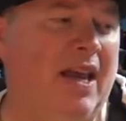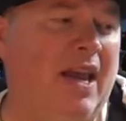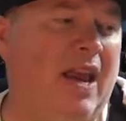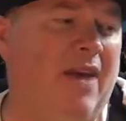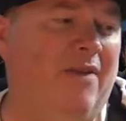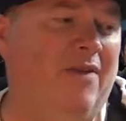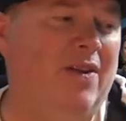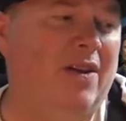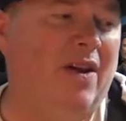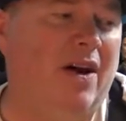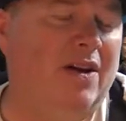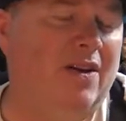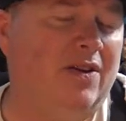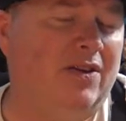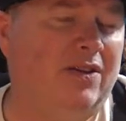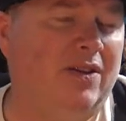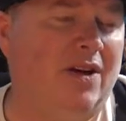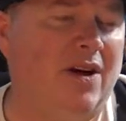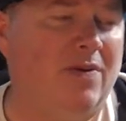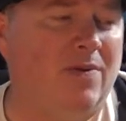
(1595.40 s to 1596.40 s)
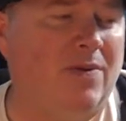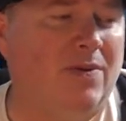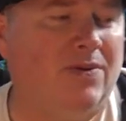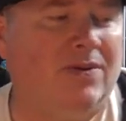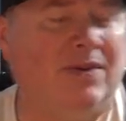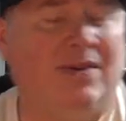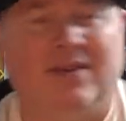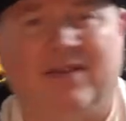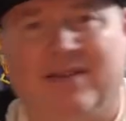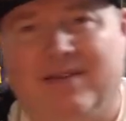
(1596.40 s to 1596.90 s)
if you like your Star
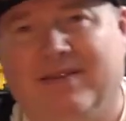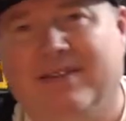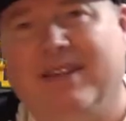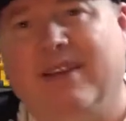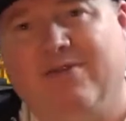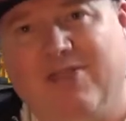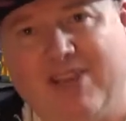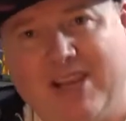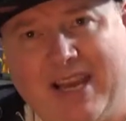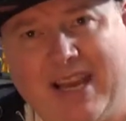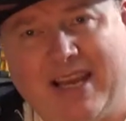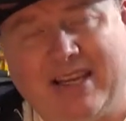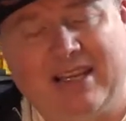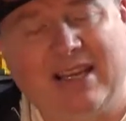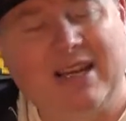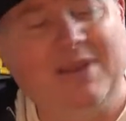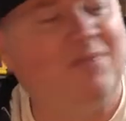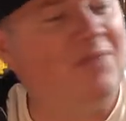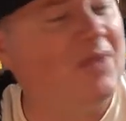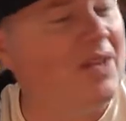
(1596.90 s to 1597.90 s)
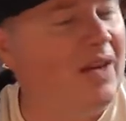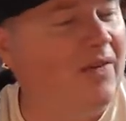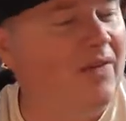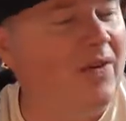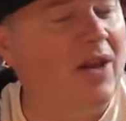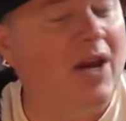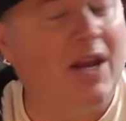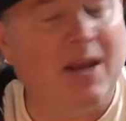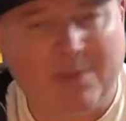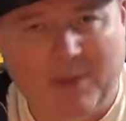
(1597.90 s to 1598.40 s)
Wars, definitely get it. If
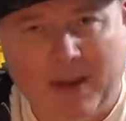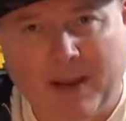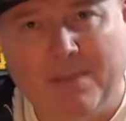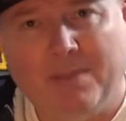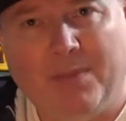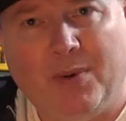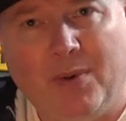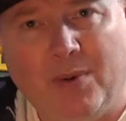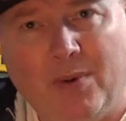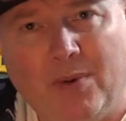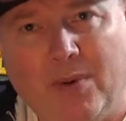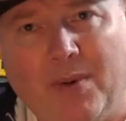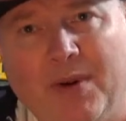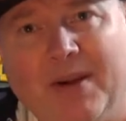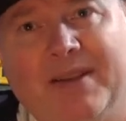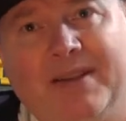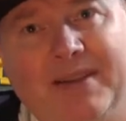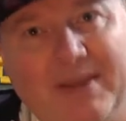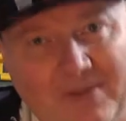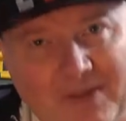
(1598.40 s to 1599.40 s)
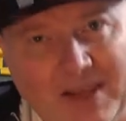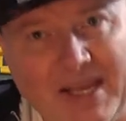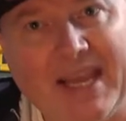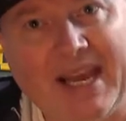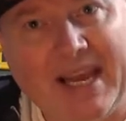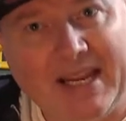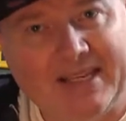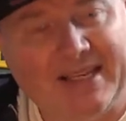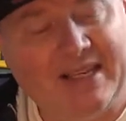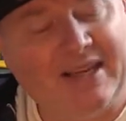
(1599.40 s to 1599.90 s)
you like your pinball, definitely
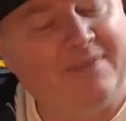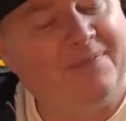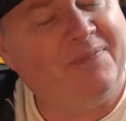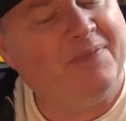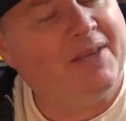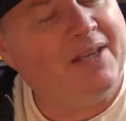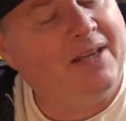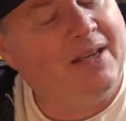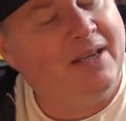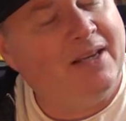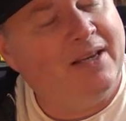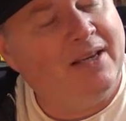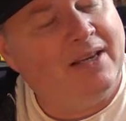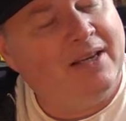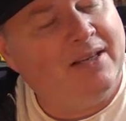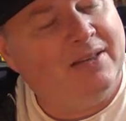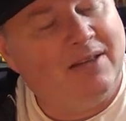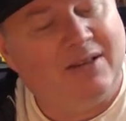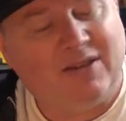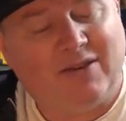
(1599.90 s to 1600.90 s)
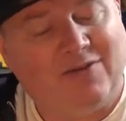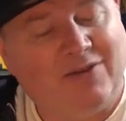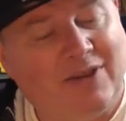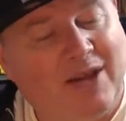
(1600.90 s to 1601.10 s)
get it. Especially for